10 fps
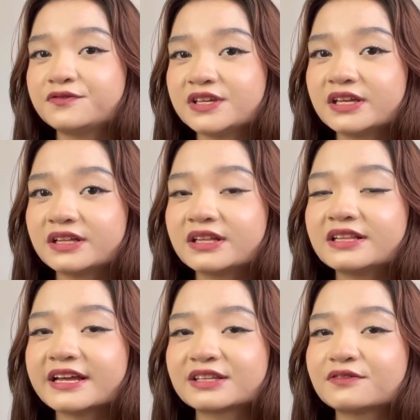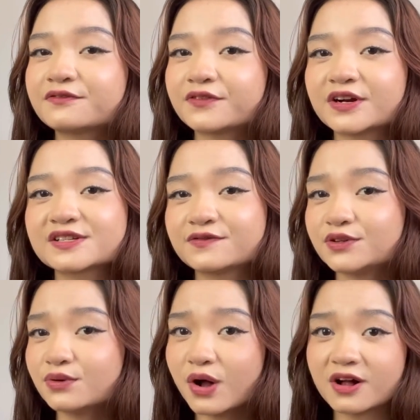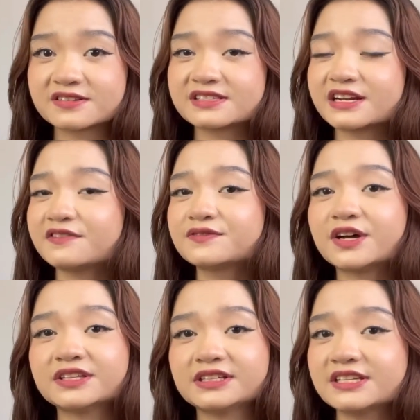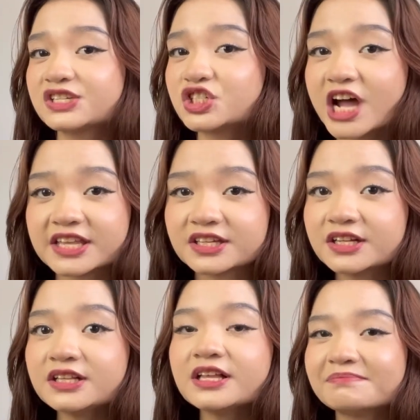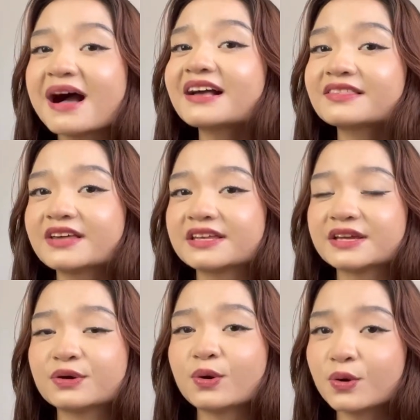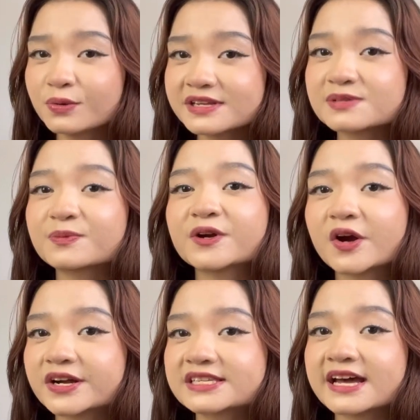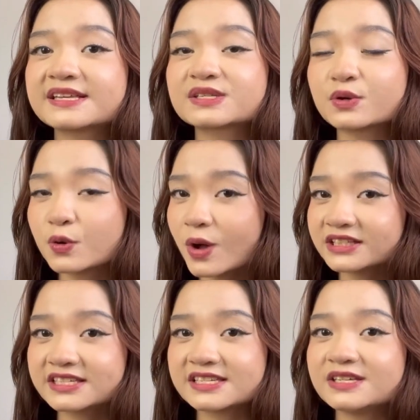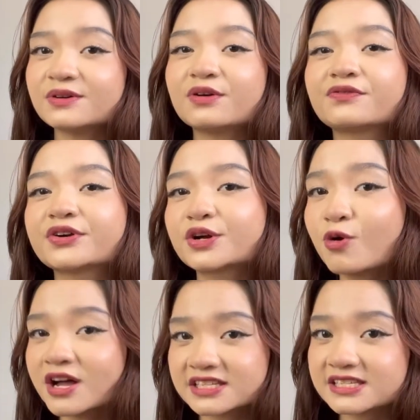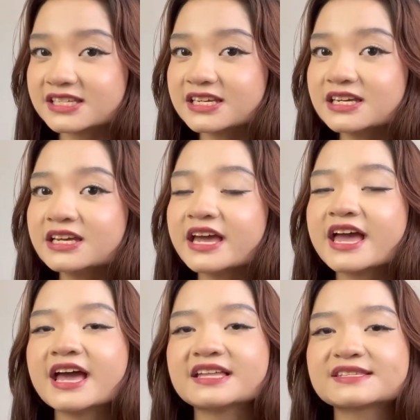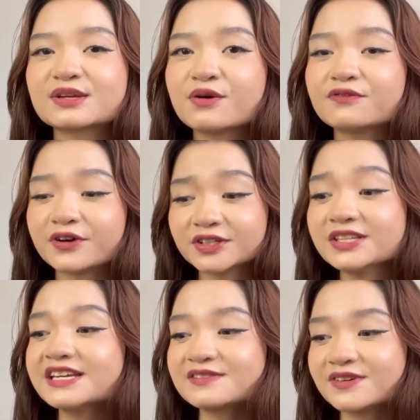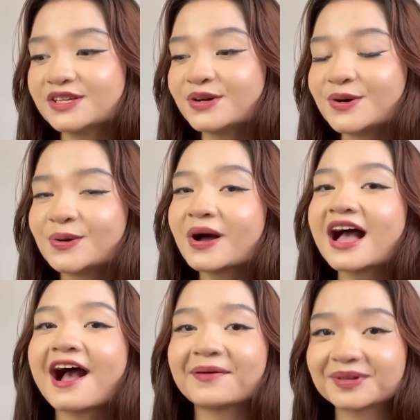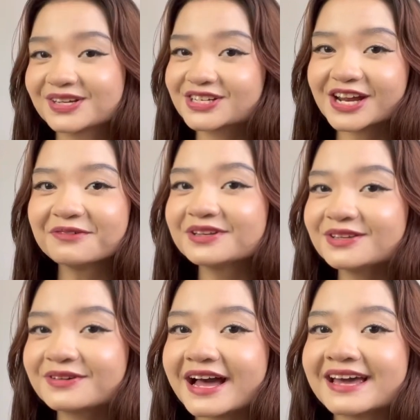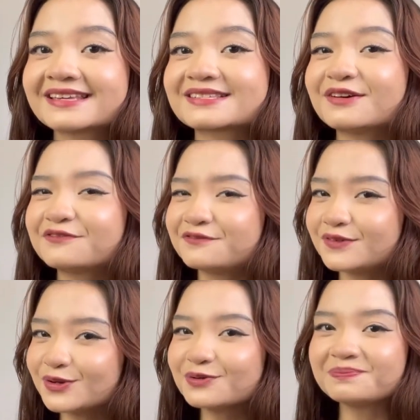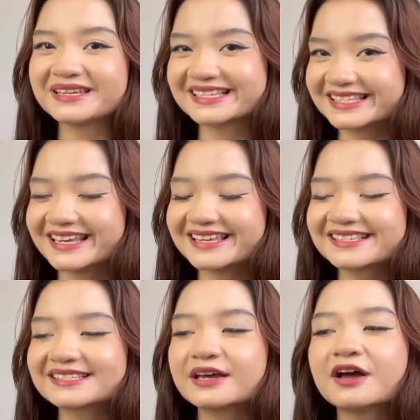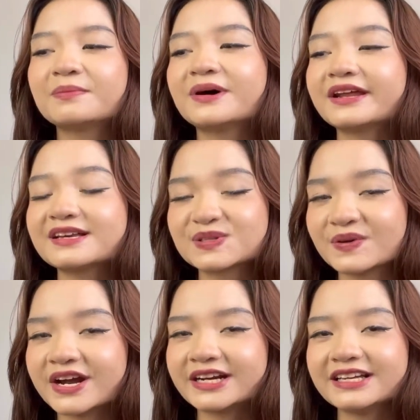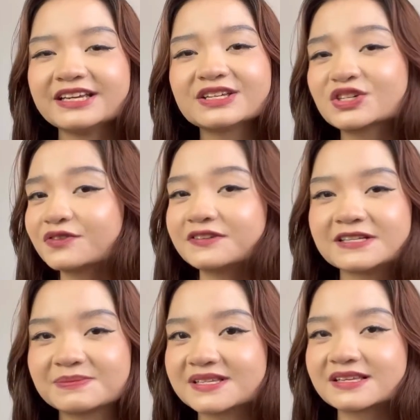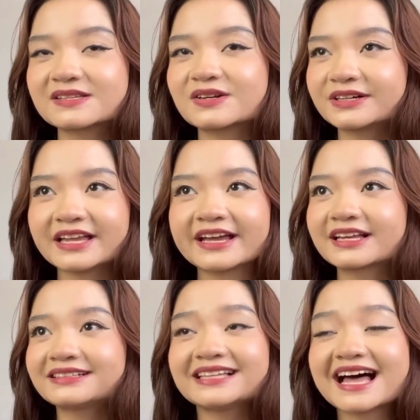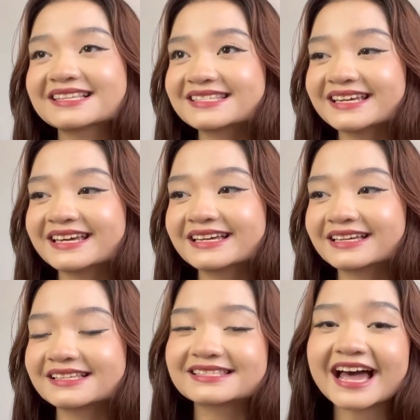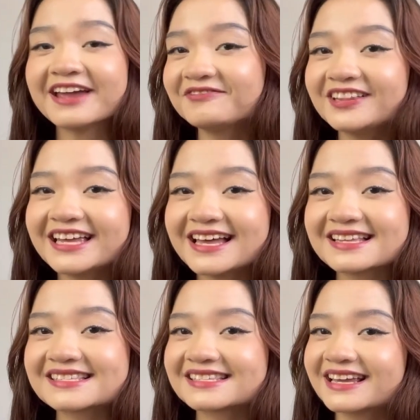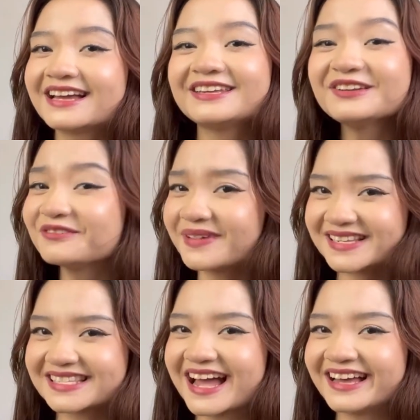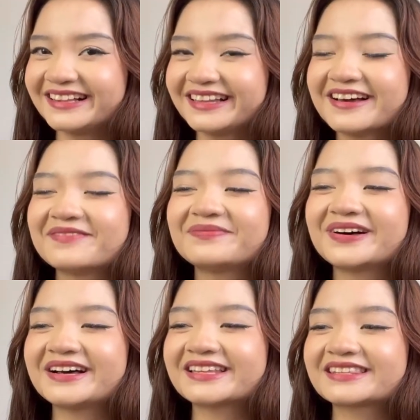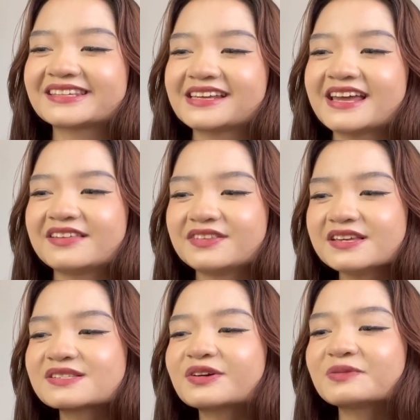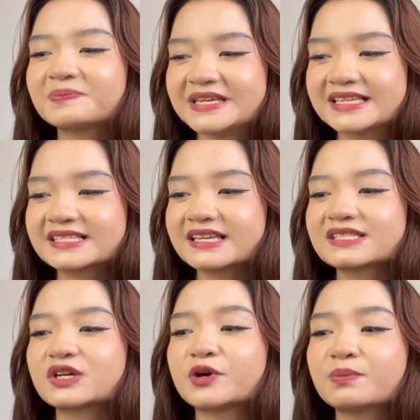feel like the first few hauls that I've done in this channel. Back then, I always prioritize quality over quantity. And so for today's video, I'm gonna share with you guys a few pieces, but I swear, each of these pieces are like classic, timeless, you know my style, but these are the pieces that are